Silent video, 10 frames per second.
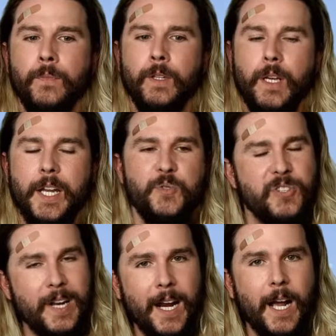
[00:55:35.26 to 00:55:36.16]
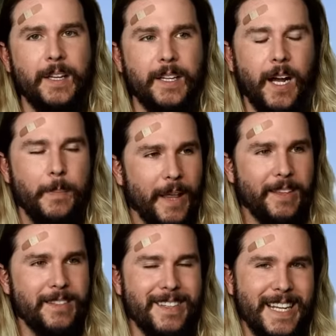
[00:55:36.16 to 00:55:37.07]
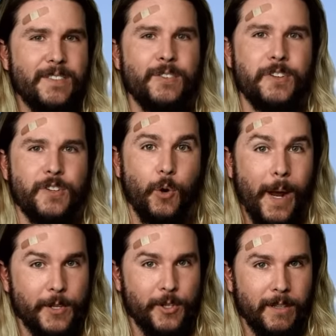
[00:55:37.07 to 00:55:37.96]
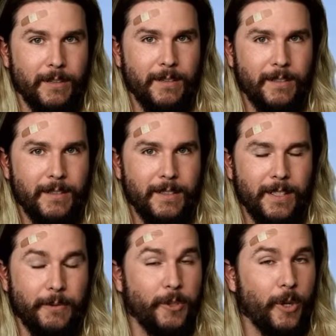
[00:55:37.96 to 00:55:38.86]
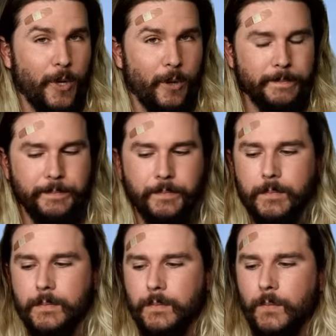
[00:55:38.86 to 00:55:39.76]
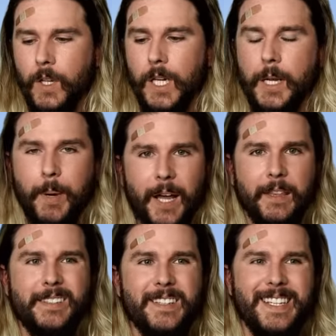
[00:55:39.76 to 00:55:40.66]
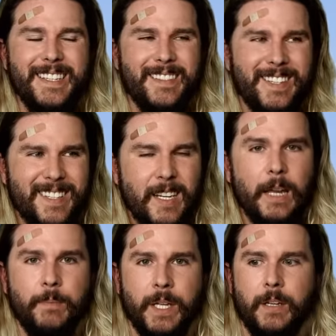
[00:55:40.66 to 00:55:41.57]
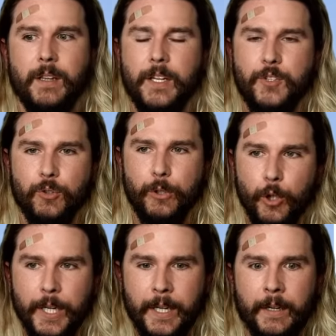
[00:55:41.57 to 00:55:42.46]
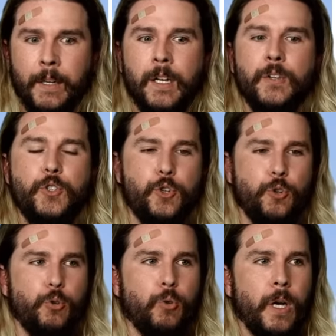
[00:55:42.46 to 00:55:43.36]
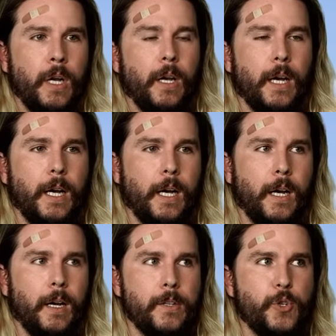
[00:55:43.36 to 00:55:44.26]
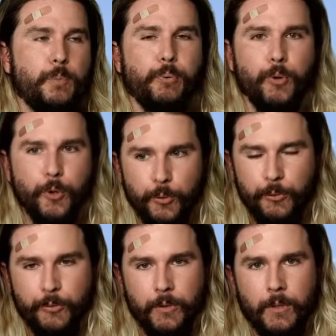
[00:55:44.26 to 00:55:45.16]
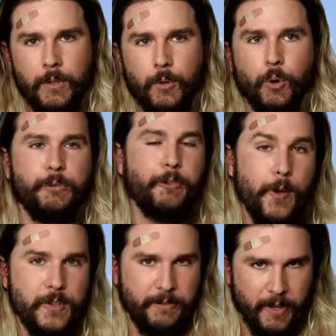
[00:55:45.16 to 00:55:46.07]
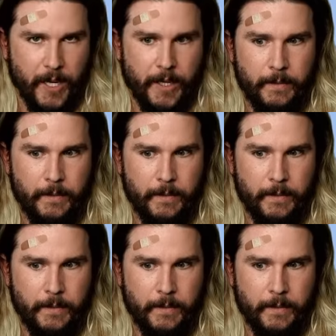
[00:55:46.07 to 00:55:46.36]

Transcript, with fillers: and you state hypothesis isn't just a question, if you don't know. Hypothesis is a statement that you're looking to uh, to prove or falsify